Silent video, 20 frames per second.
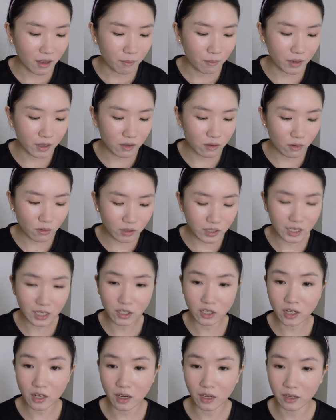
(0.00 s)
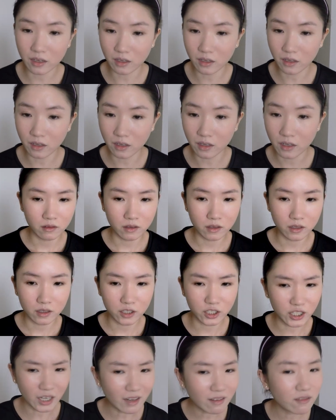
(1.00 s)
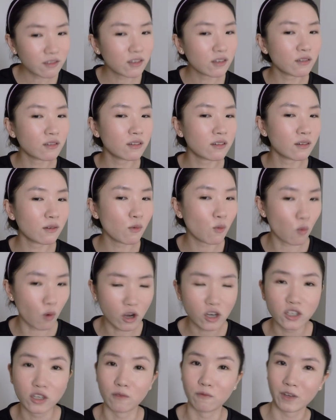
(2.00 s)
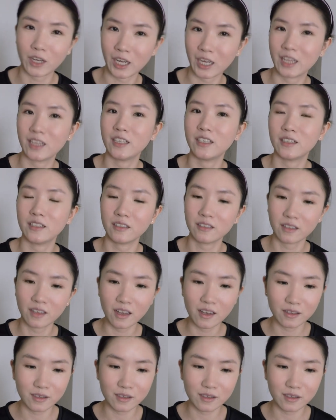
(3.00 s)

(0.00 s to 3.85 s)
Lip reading: But no, it's actually like a gentle wash of color.